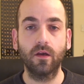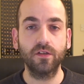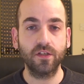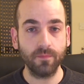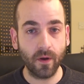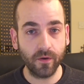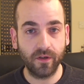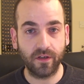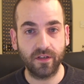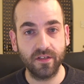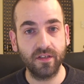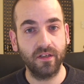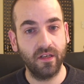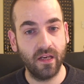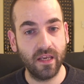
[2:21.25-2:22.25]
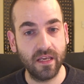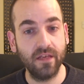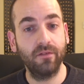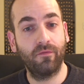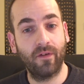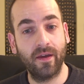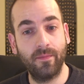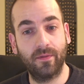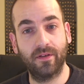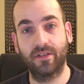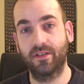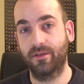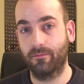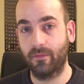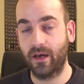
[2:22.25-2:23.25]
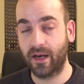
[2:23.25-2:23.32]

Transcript: Smokers need vapors.